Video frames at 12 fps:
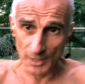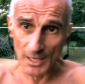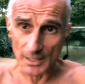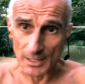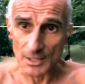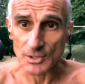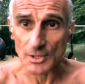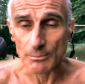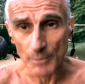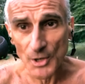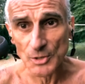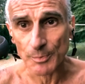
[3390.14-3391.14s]
really is that
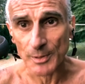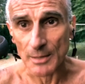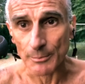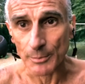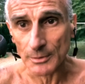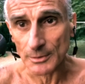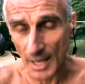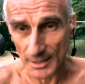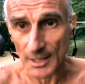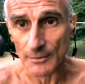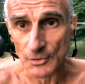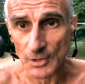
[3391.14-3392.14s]
most people,
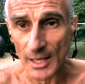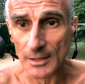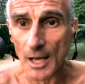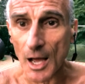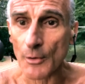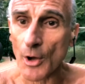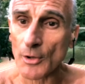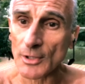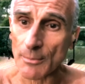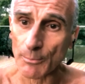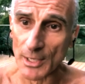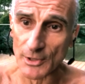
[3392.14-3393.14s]
9 out of 10, are
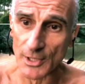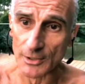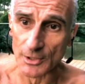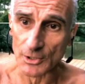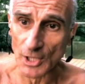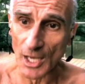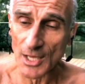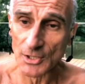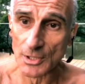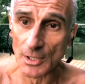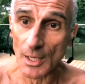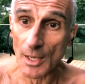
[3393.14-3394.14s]
only breathing in the
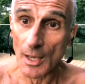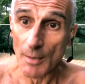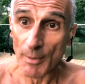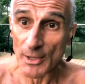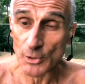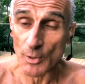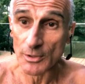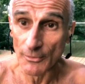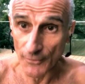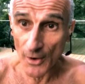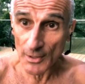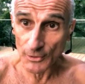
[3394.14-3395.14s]
chest by doing
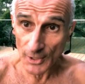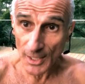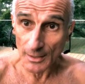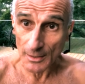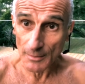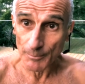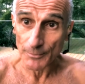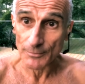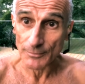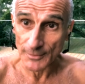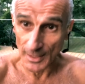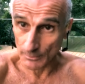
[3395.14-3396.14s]
the very thing
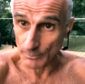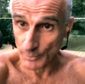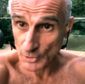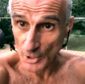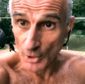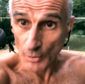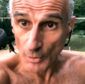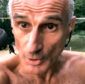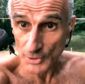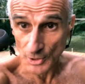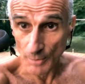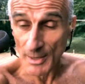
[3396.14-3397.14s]
that we show
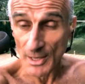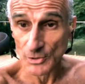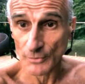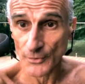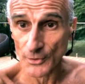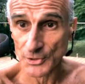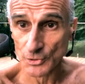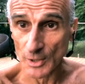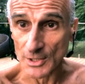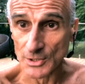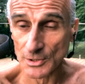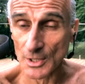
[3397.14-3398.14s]
also makes you feel
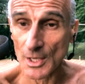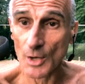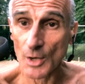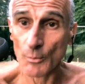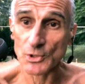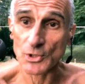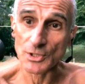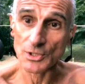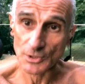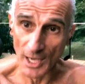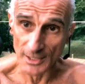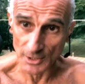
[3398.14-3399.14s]
stressed, which is
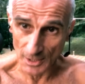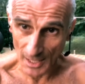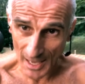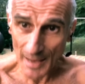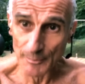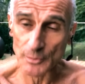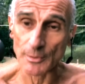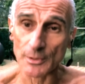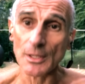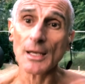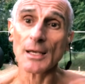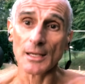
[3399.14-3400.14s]
tightening the
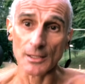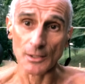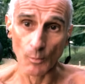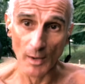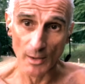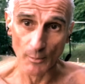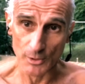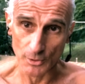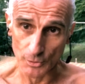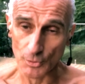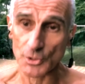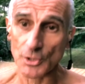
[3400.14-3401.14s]
abdomen in a way where you're
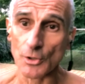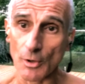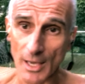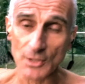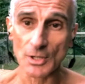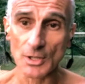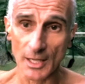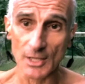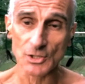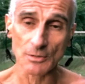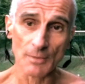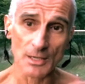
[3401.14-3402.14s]
using your
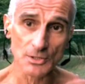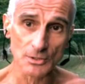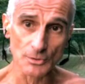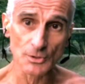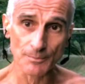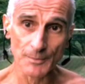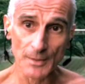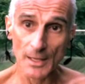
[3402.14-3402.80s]
exhalation muscles.